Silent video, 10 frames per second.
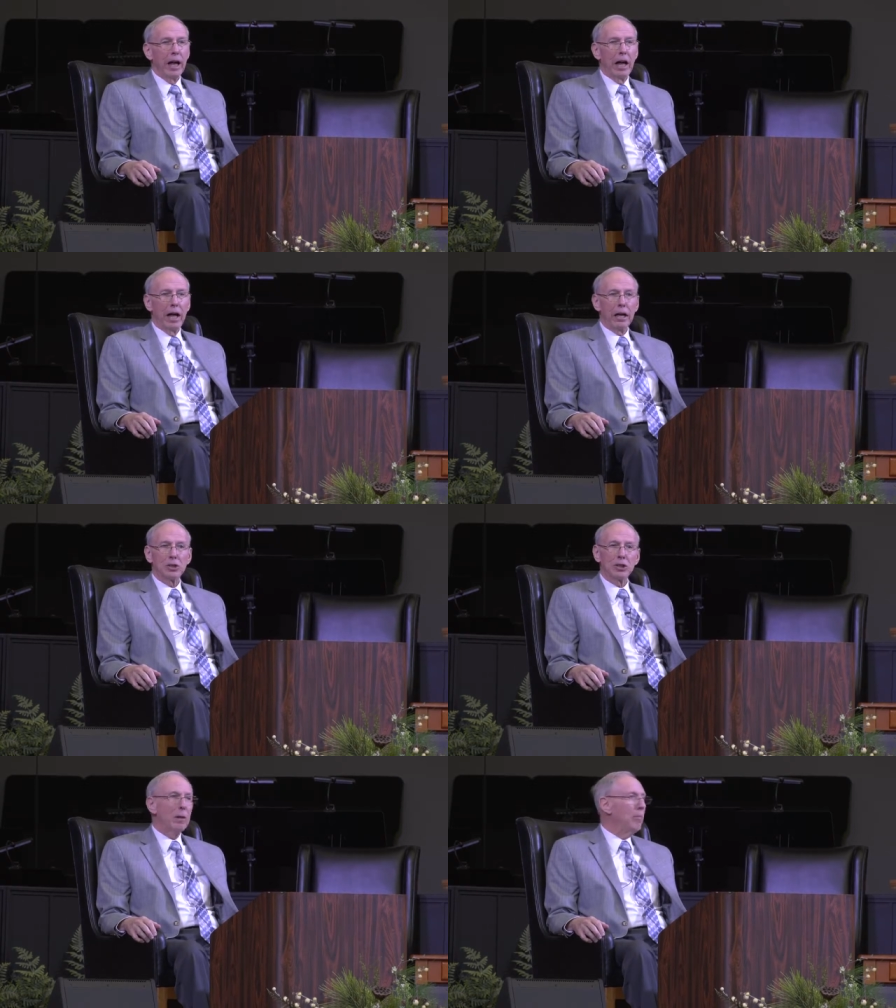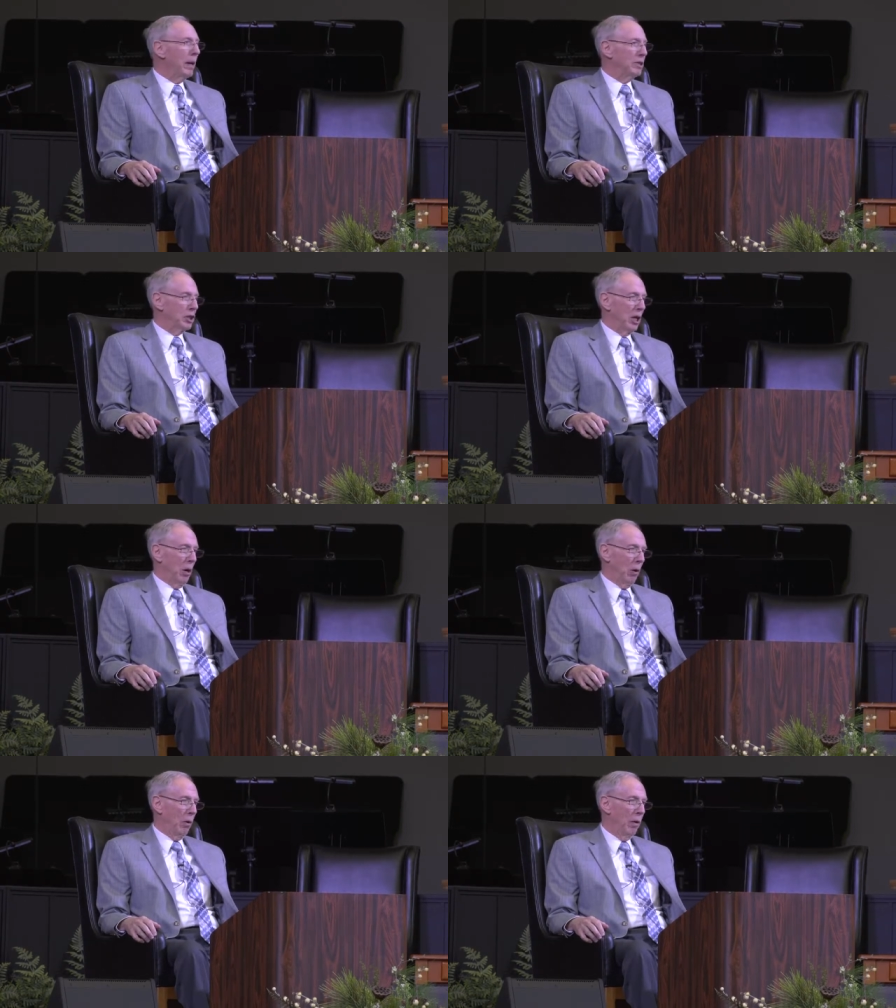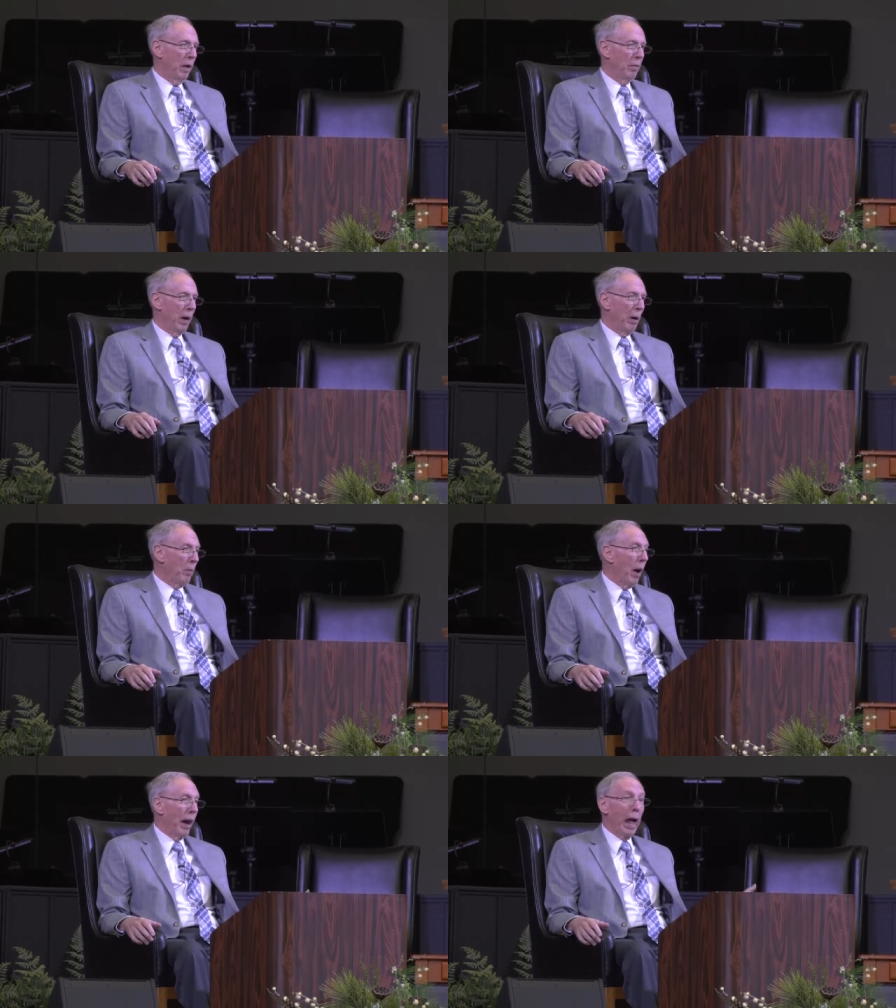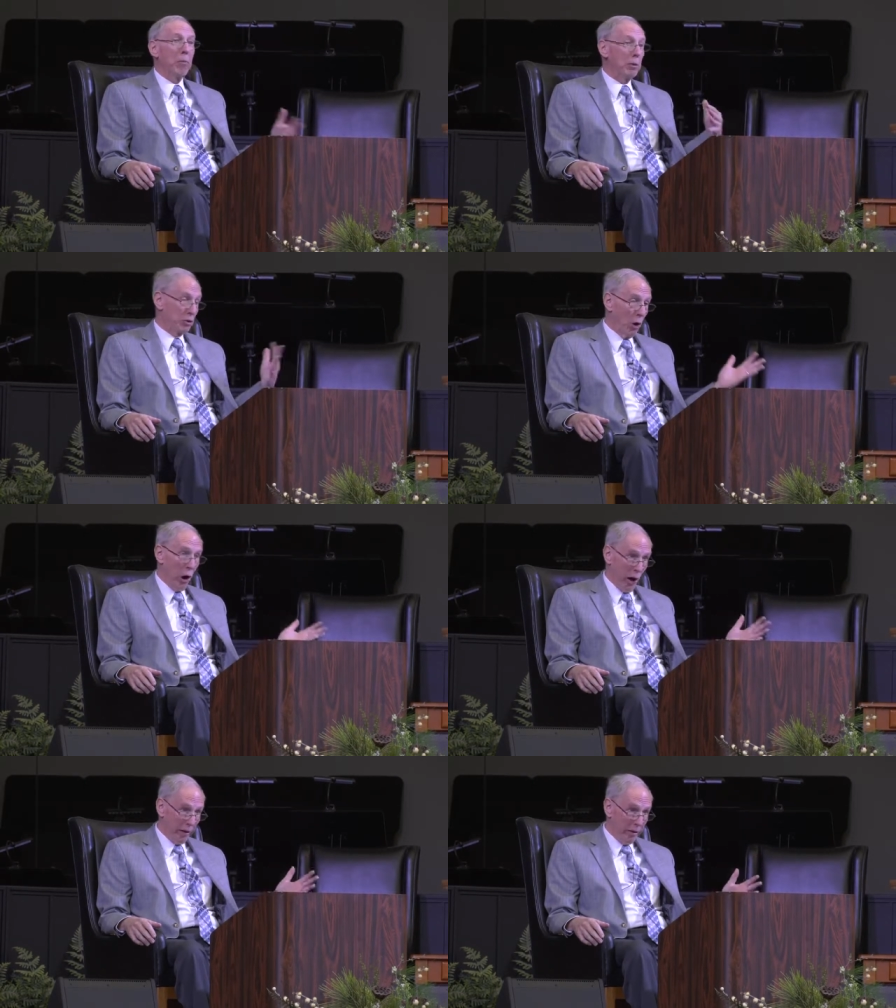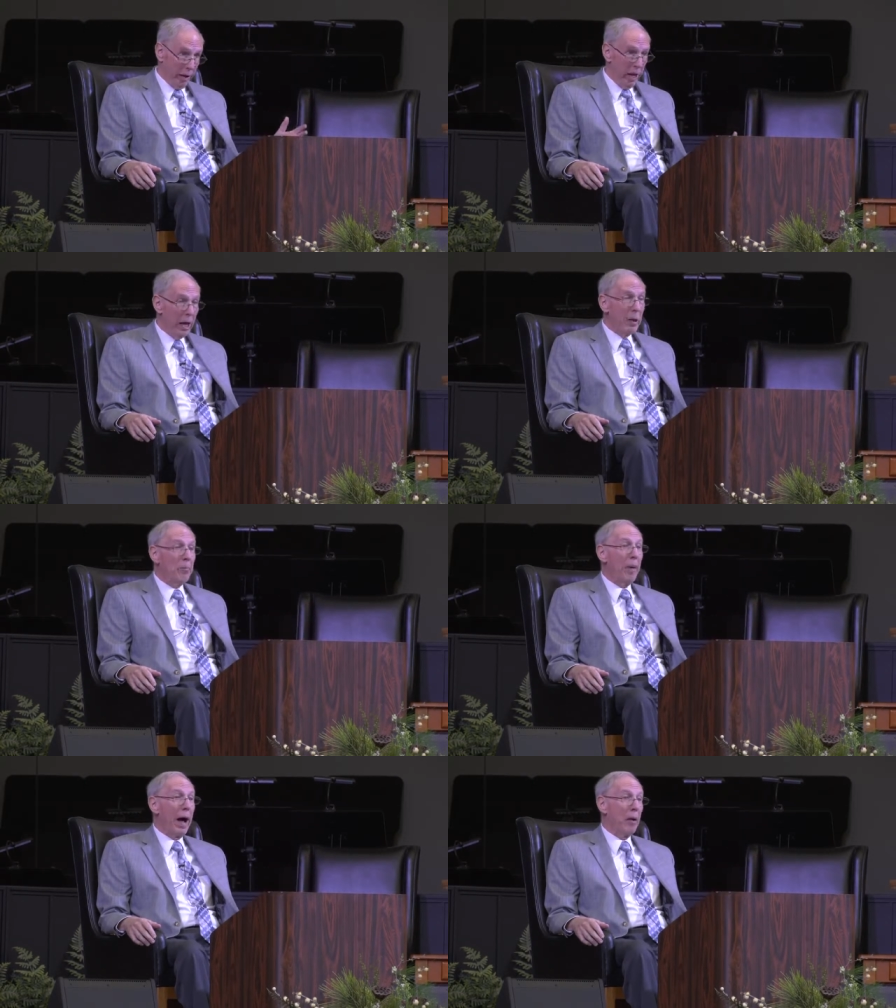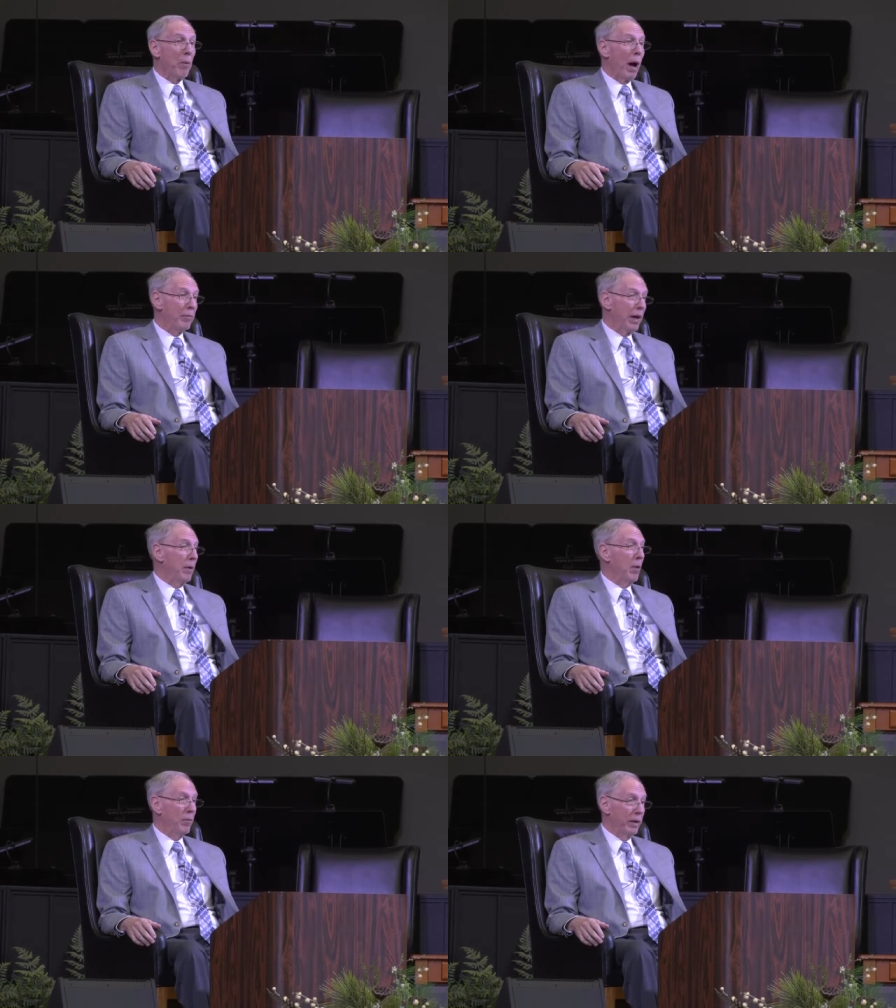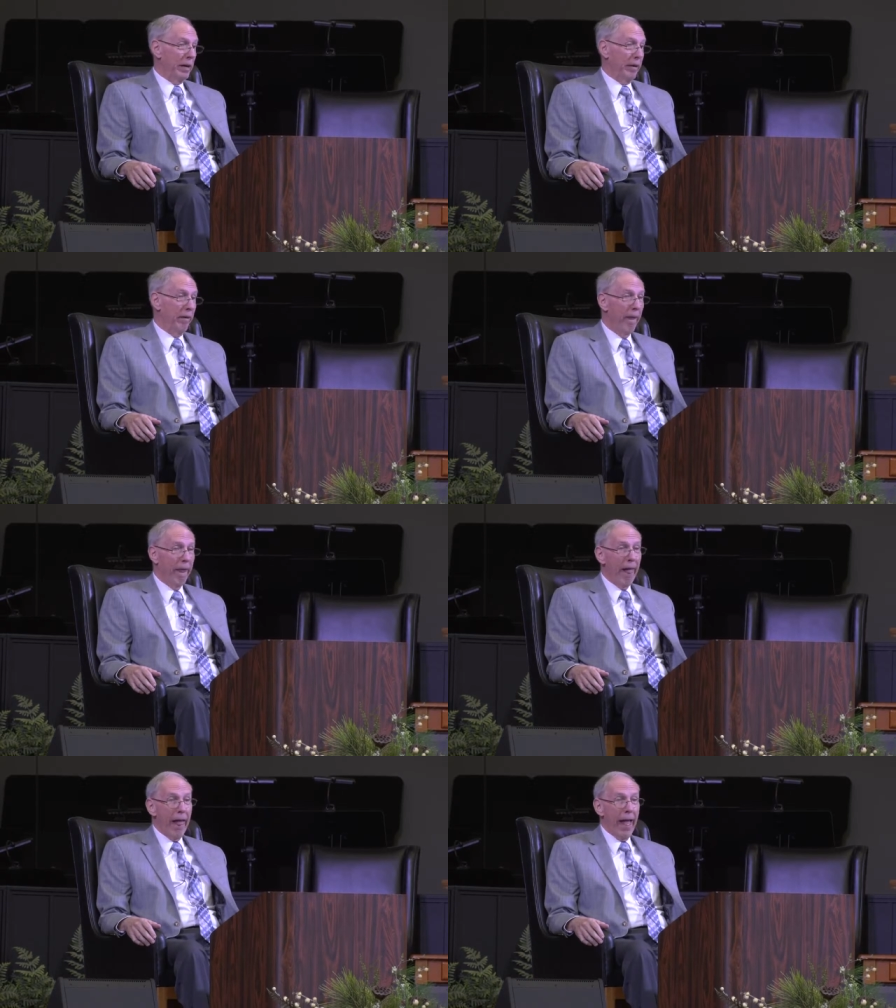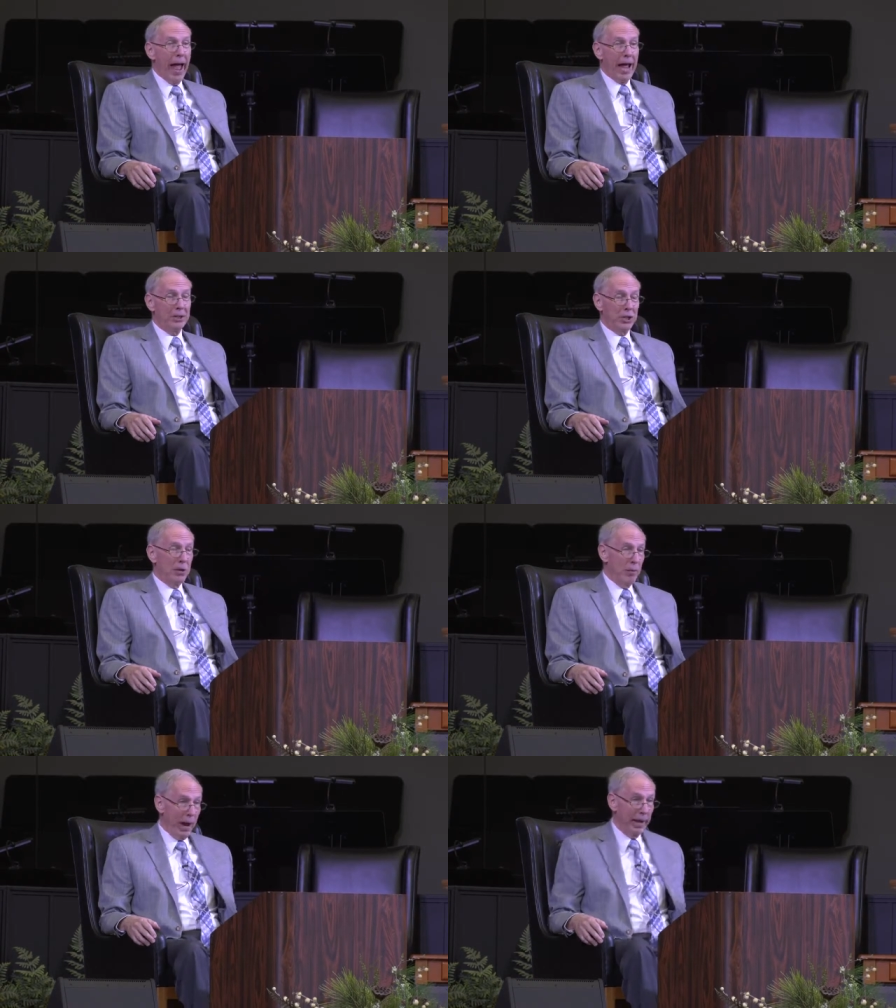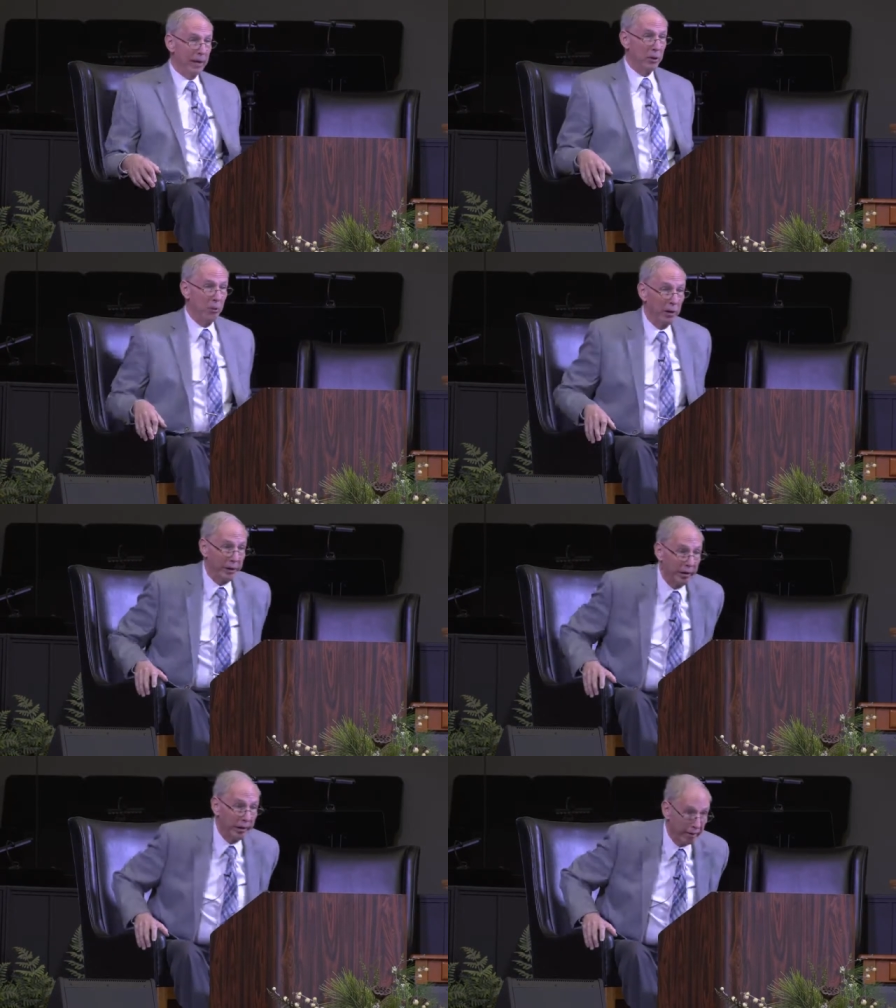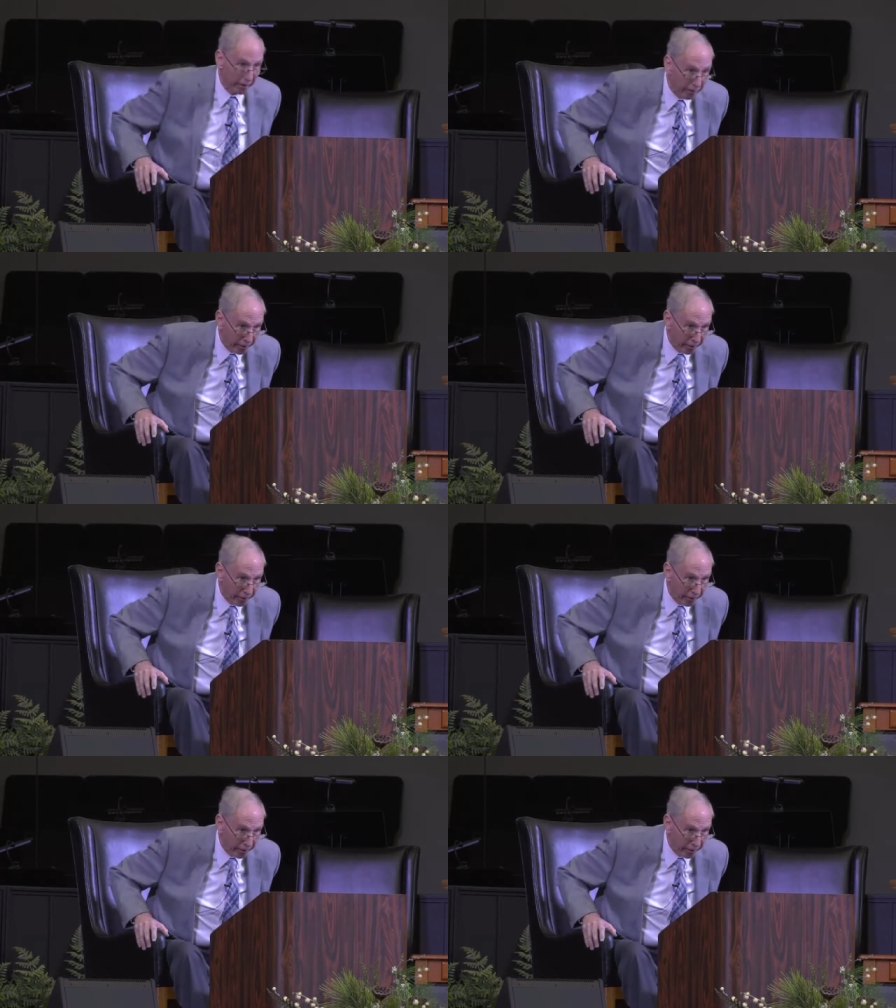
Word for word: Uh, some months ago, while I was gone, my wife came over here and she ran into a deer.